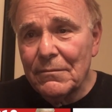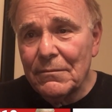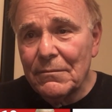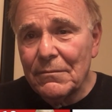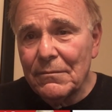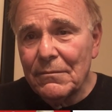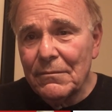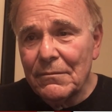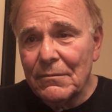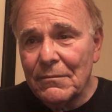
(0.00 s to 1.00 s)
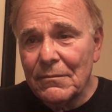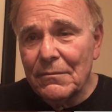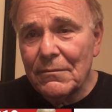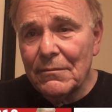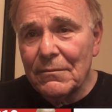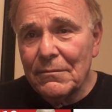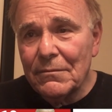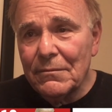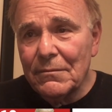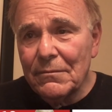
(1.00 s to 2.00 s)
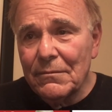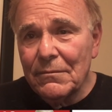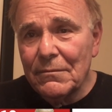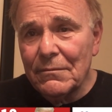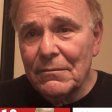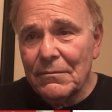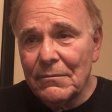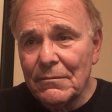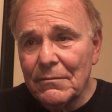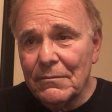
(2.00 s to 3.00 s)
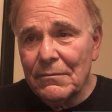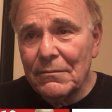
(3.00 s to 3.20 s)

[no speech]